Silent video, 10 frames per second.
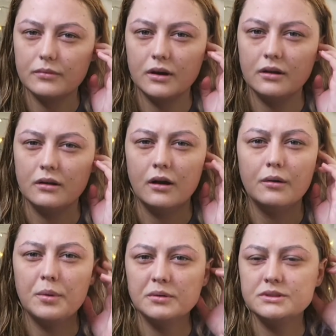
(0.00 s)
I don't
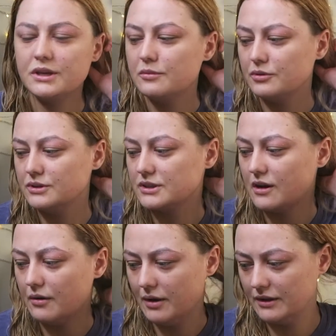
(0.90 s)
know, about 2 months
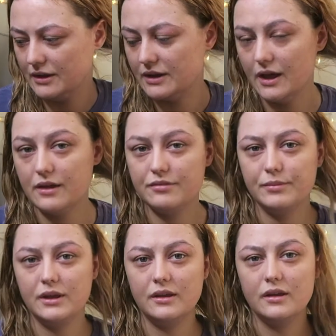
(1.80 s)
ago, and they gave
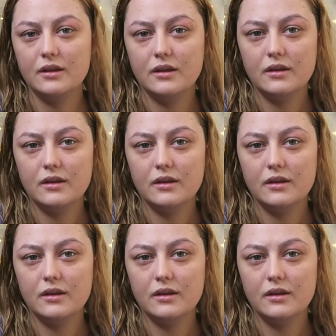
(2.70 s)
me,